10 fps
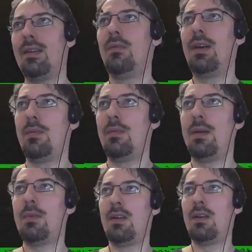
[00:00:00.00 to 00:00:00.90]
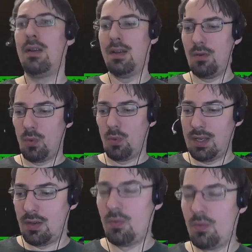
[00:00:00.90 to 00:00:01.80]
We don't need any
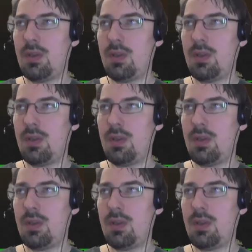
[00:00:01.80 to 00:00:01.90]
option.